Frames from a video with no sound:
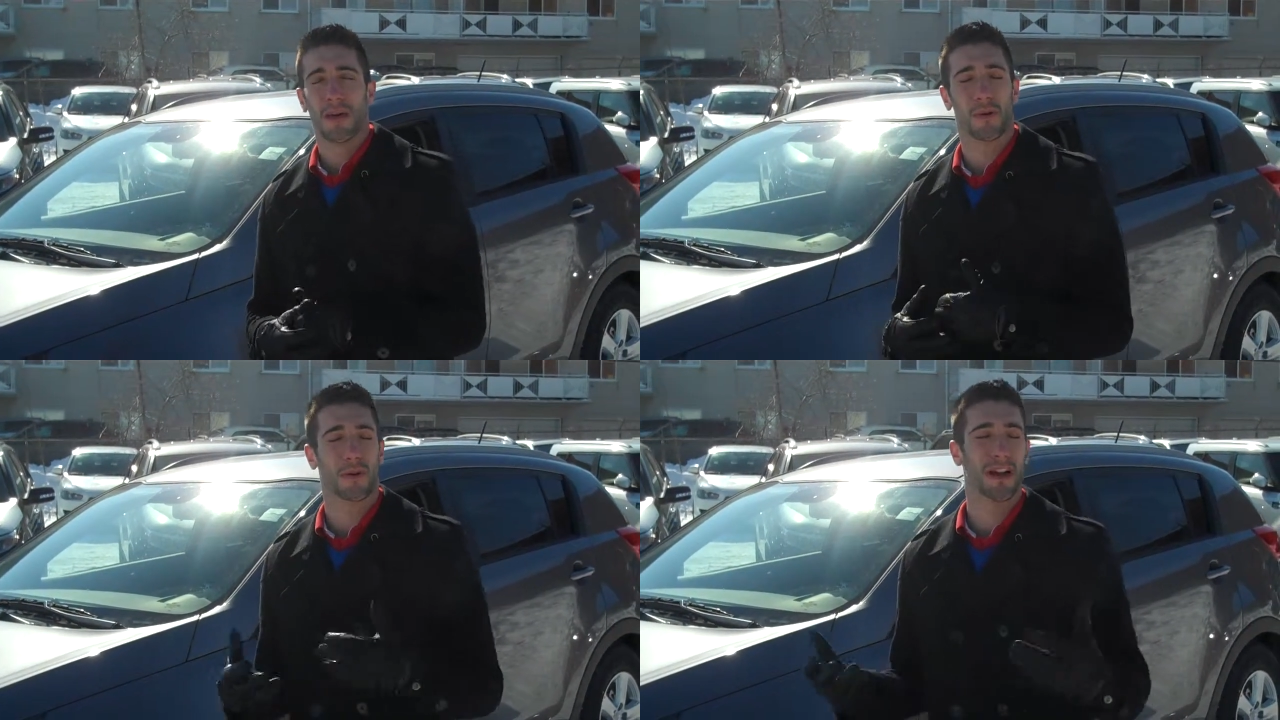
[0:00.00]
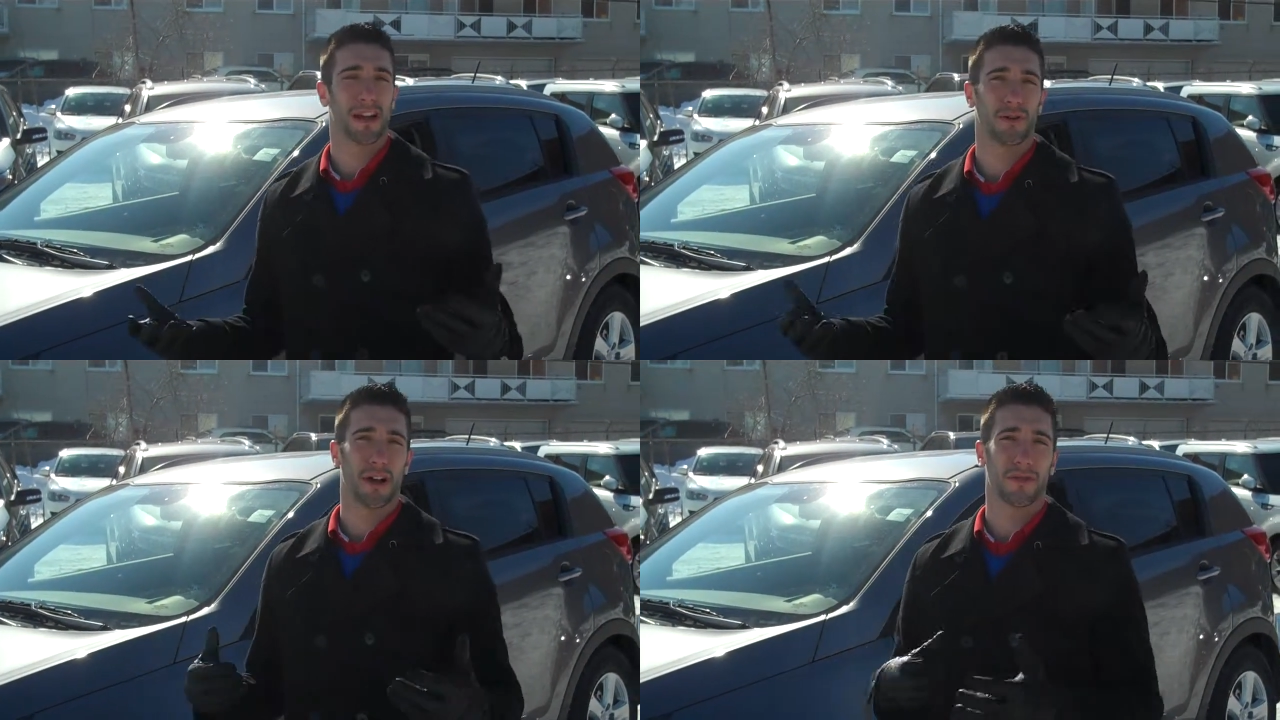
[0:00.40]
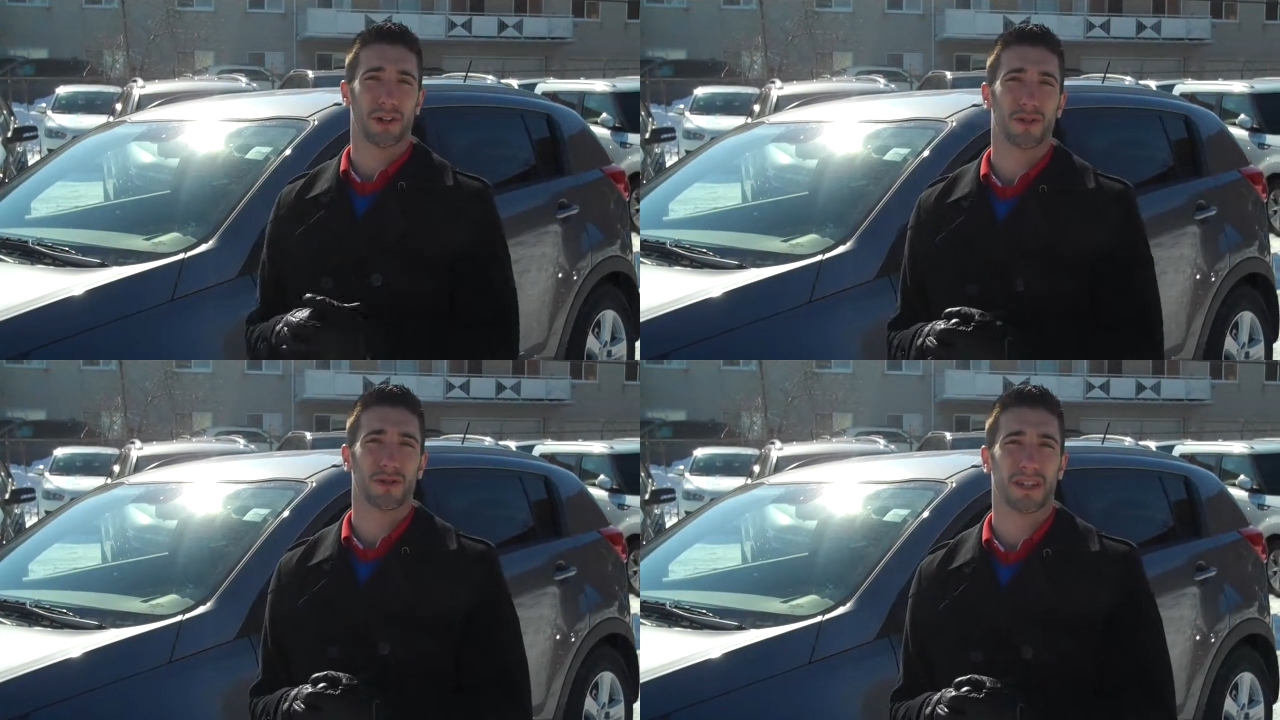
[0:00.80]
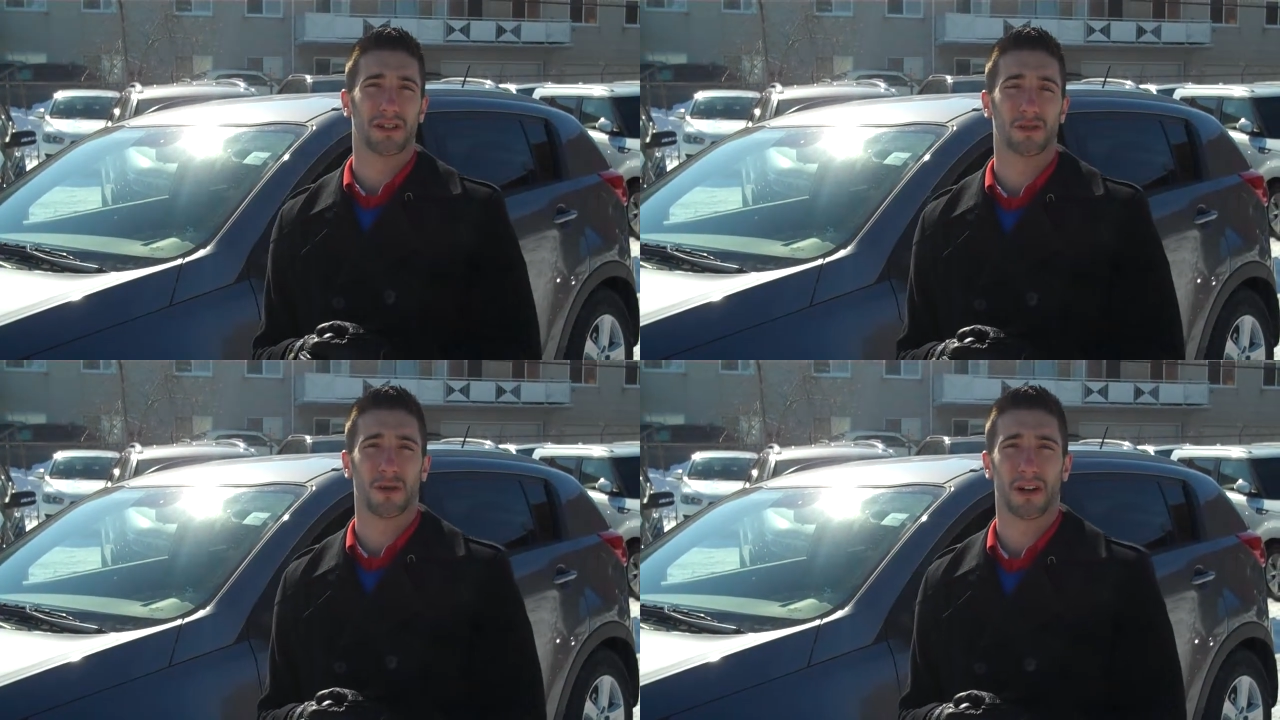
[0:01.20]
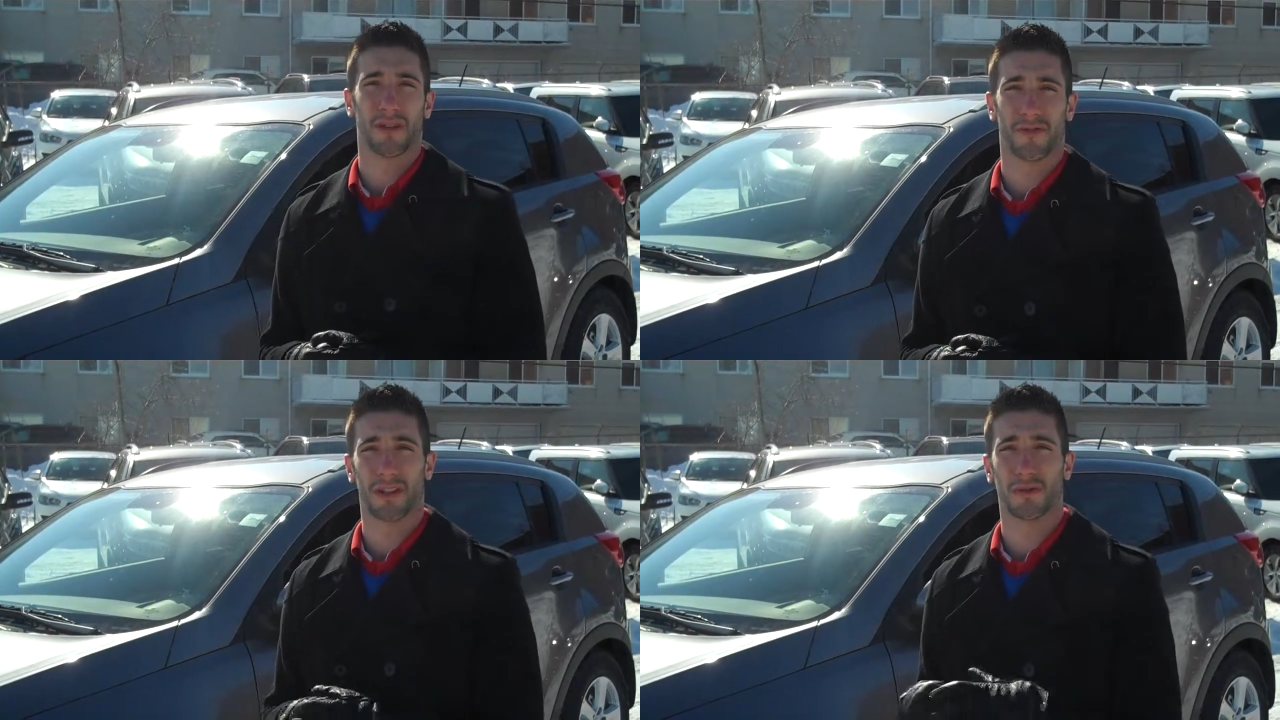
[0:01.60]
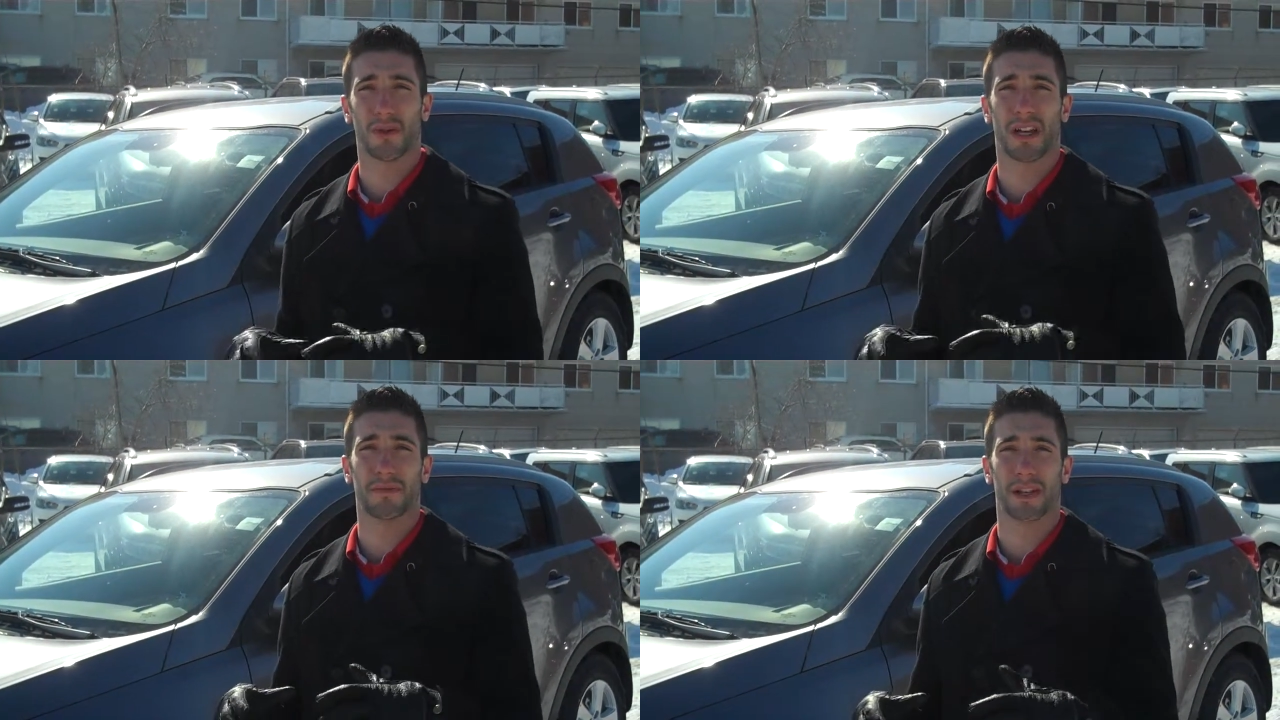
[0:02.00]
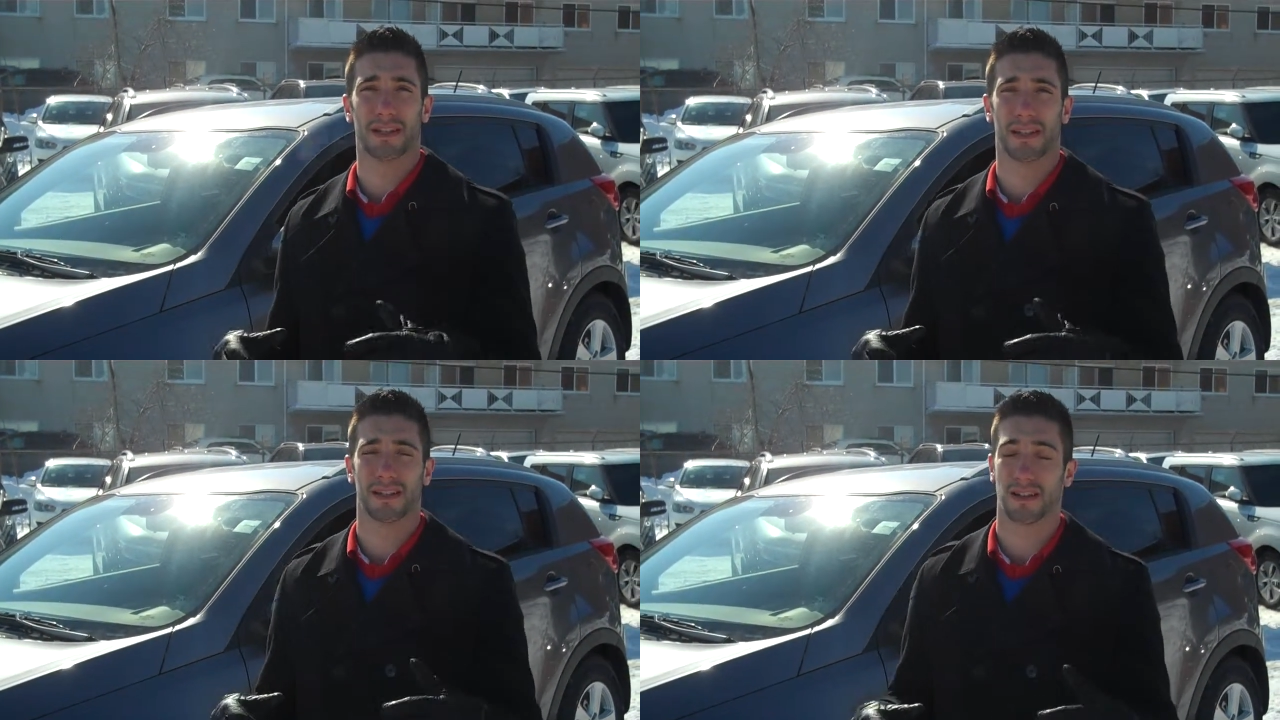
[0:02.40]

But right now, we're having a huge sale going on for this weekend because it